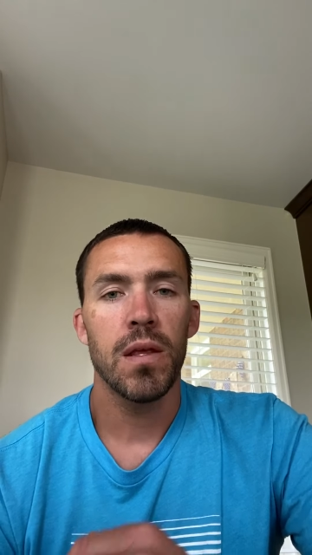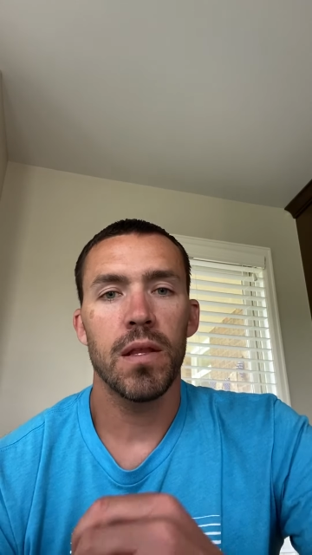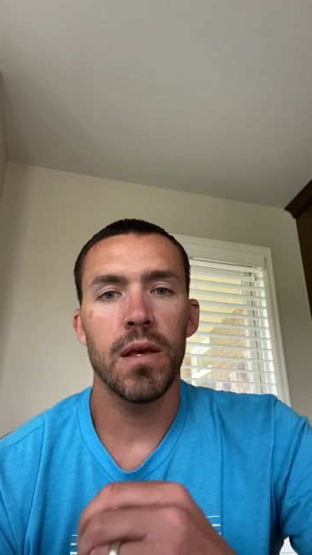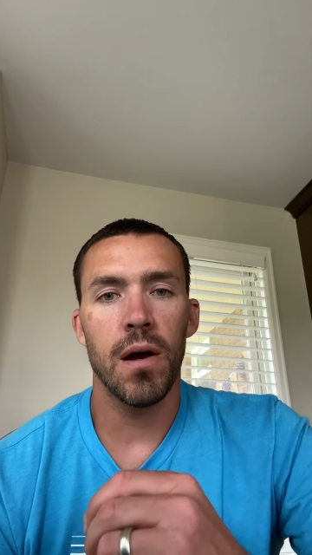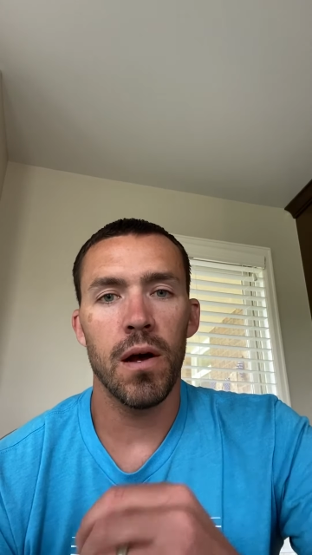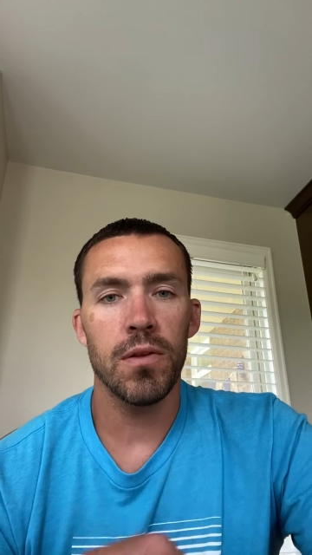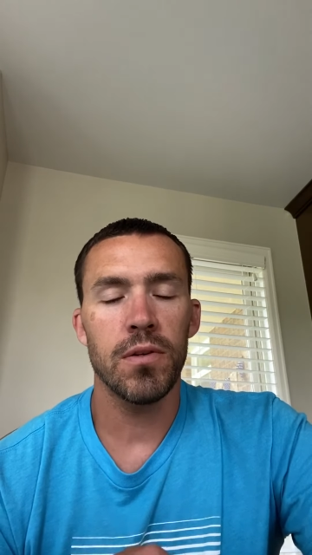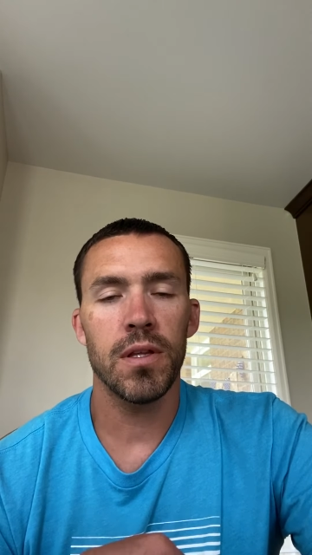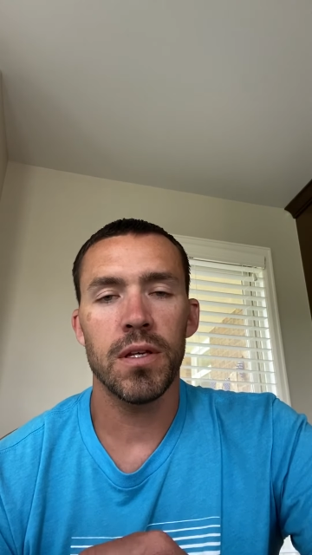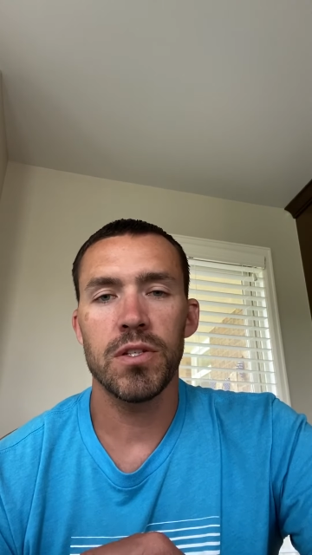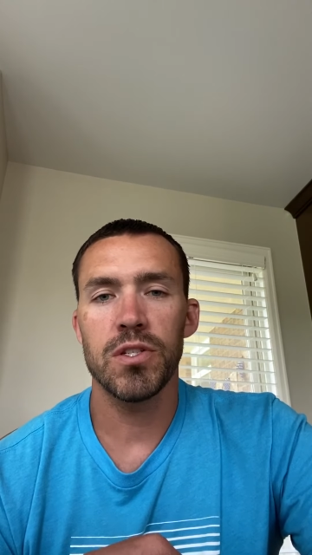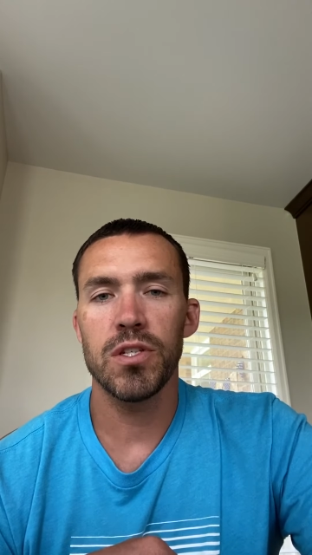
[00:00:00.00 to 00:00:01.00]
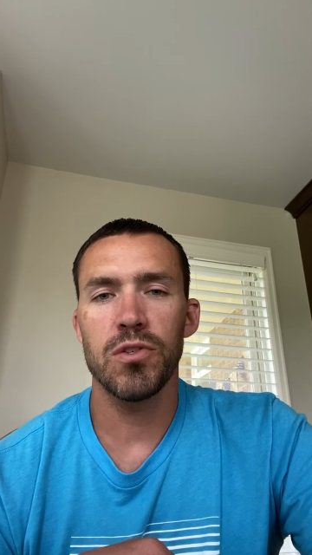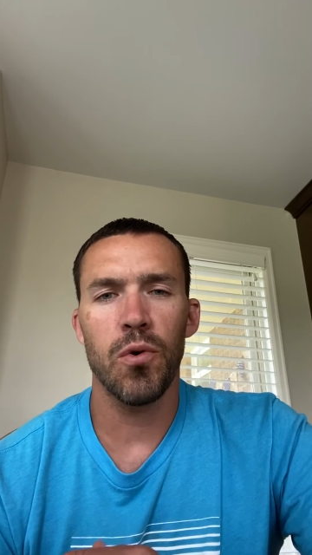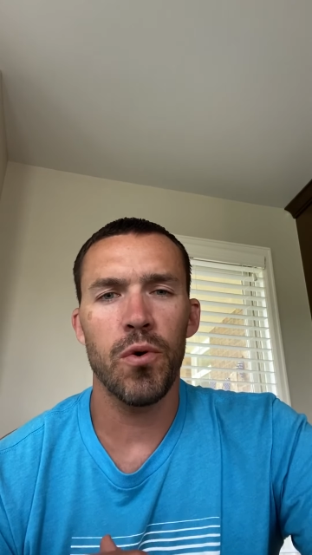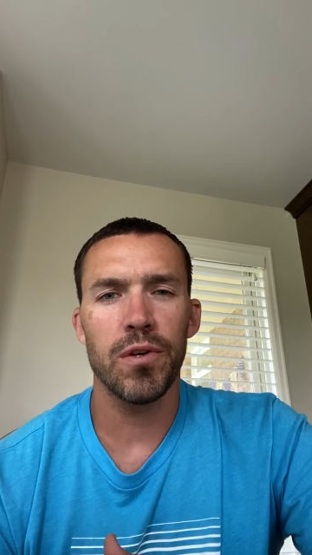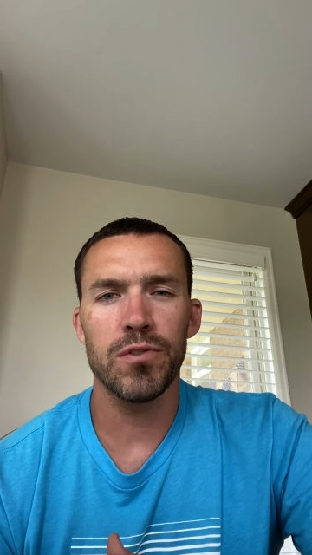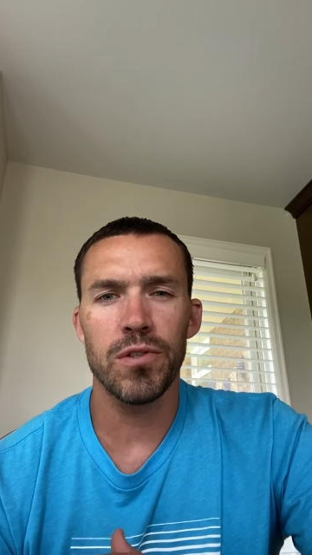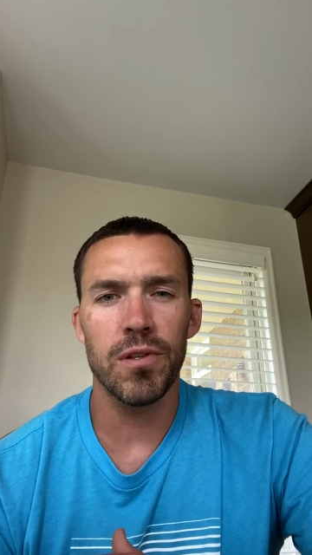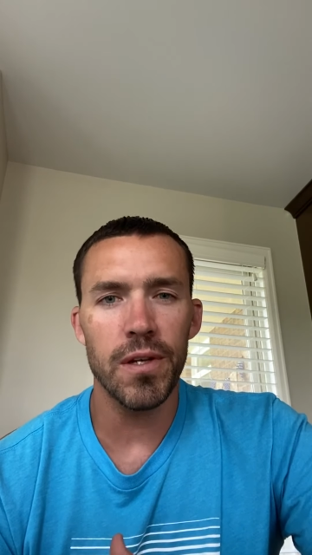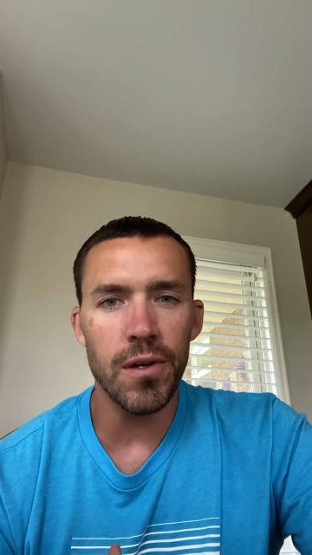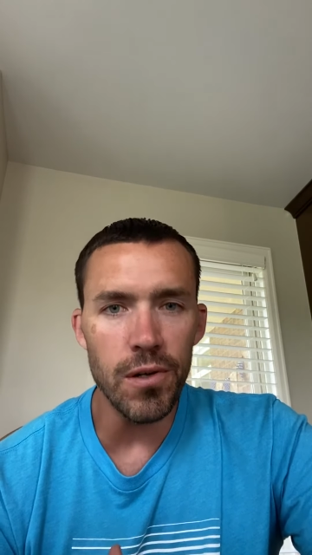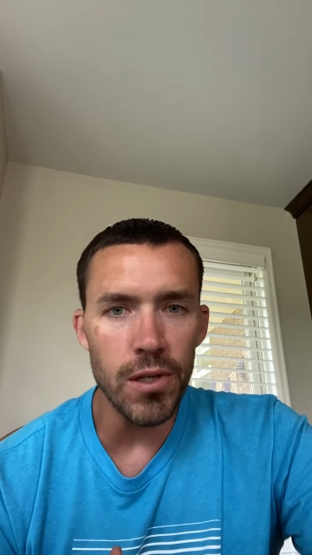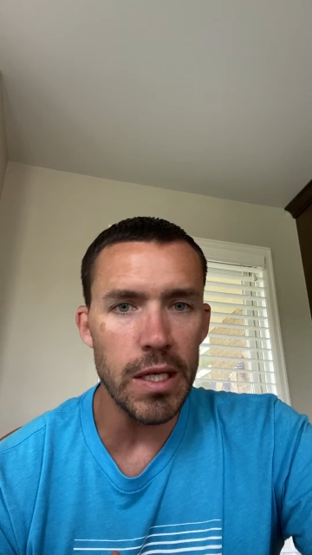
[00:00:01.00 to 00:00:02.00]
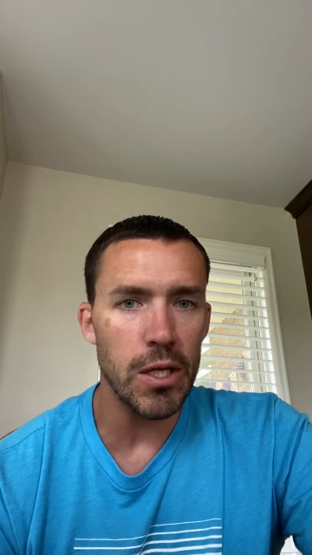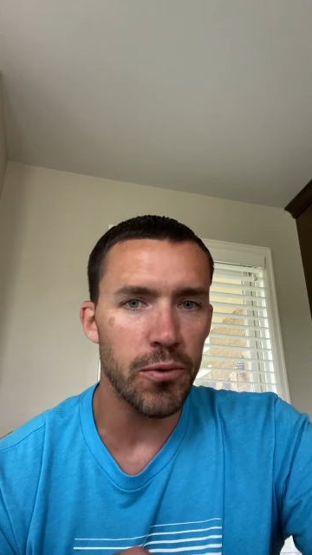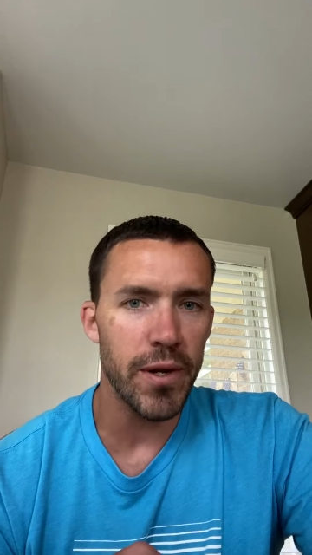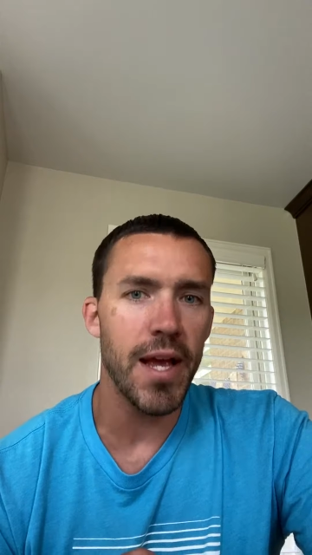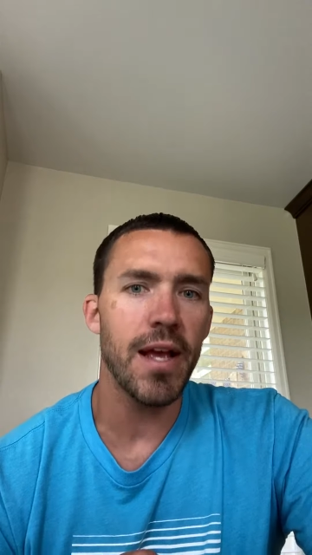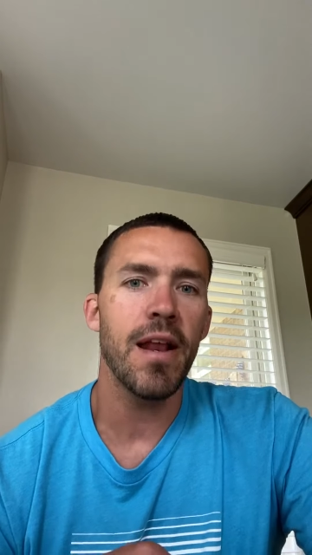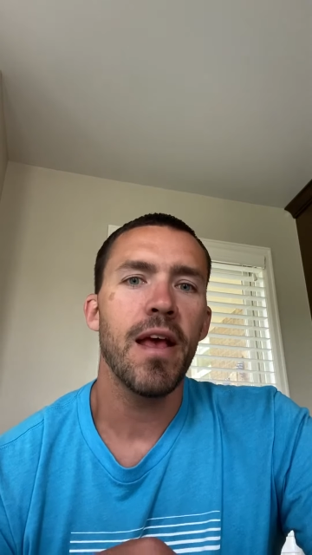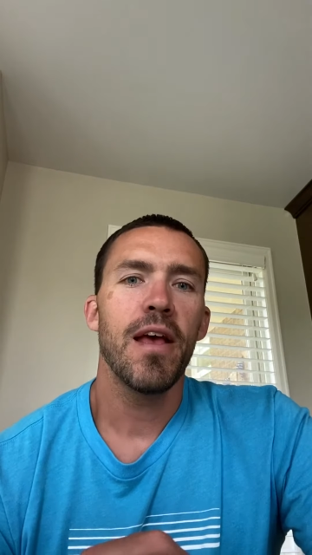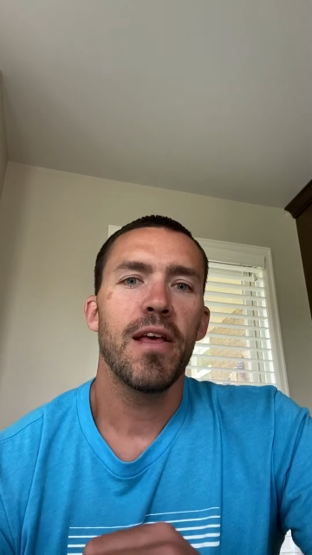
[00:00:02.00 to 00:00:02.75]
The other thing is these oils literally create